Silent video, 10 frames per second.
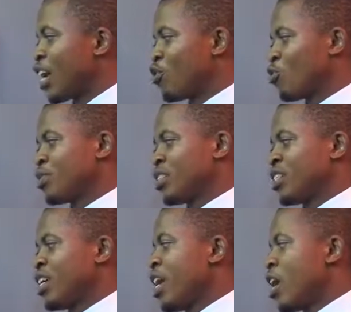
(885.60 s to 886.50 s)
adoption.
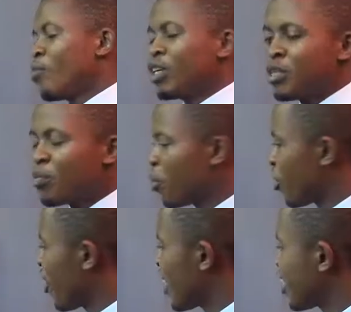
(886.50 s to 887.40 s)
A multiple
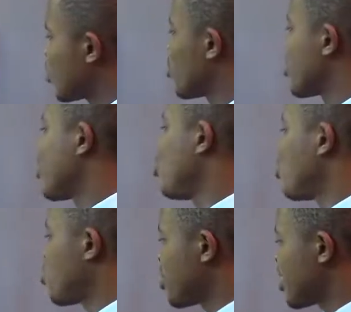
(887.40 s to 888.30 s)
regression was
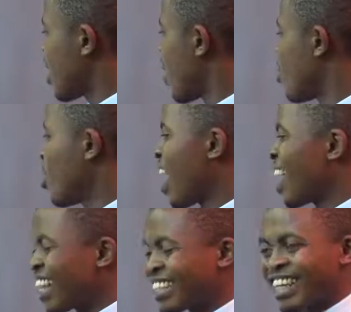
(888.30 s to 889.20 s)
chosen among
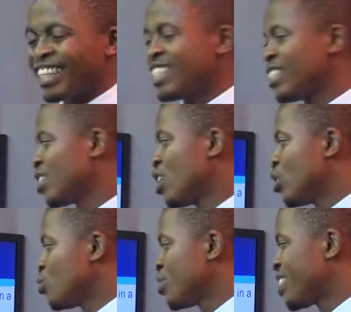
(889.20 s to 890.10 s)
other techniques
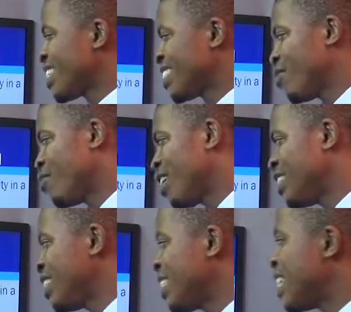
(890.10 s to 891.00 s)
to test and
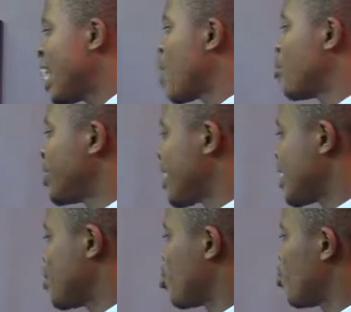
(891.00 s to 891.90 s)
validate the
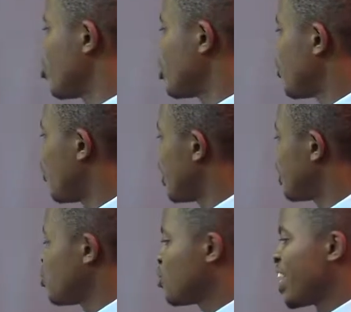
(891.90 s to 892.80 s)
hypothesis proposed in
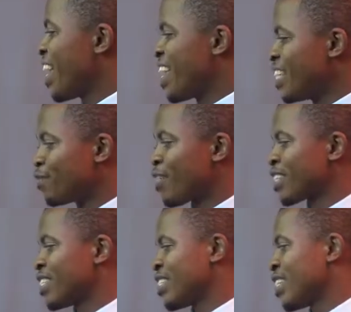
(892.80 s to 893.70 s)
relation to the eight
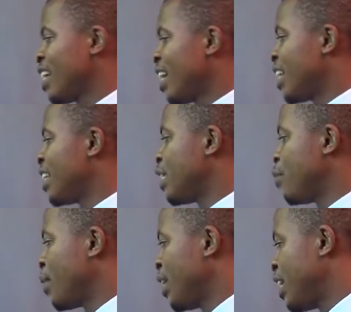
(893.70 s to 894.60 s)
factors and the
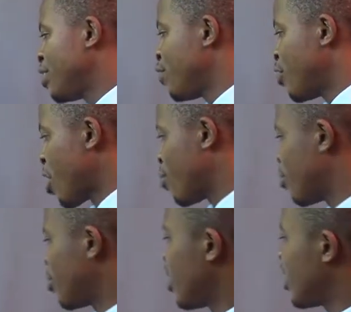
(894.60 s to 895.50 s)
dependent
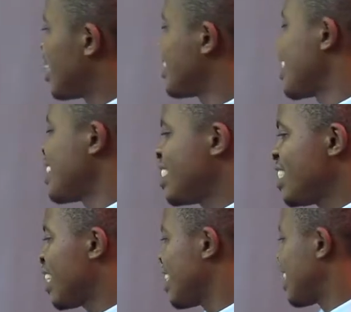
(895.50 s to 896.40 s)
variable. The test
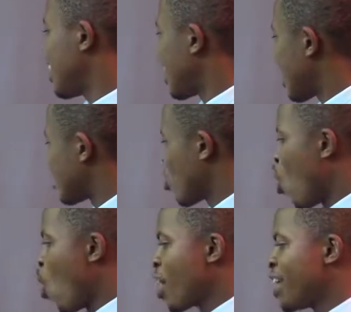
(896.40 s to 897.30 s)
indicated that
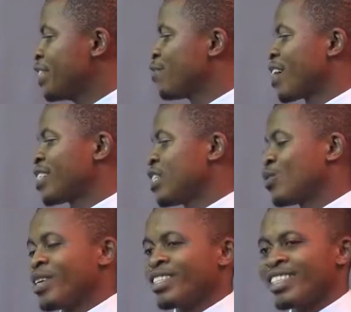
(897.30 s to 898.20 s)
all eight
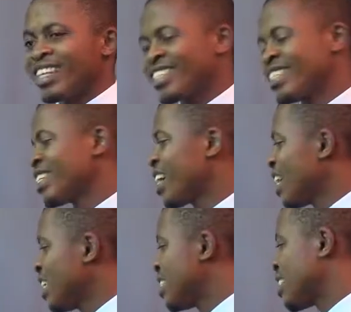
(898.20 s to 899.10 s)
factors were
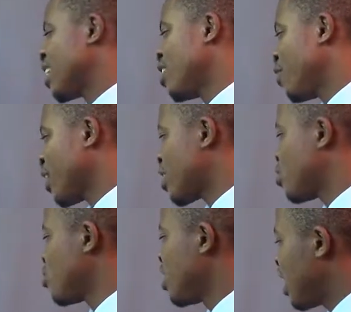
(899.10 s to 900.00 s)
statistically significant
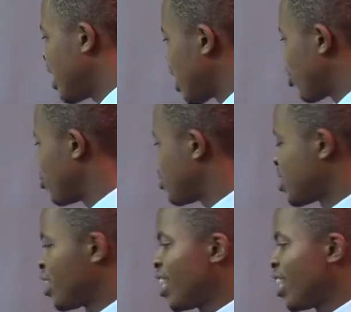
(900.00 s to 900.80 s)
to e-learning adoption,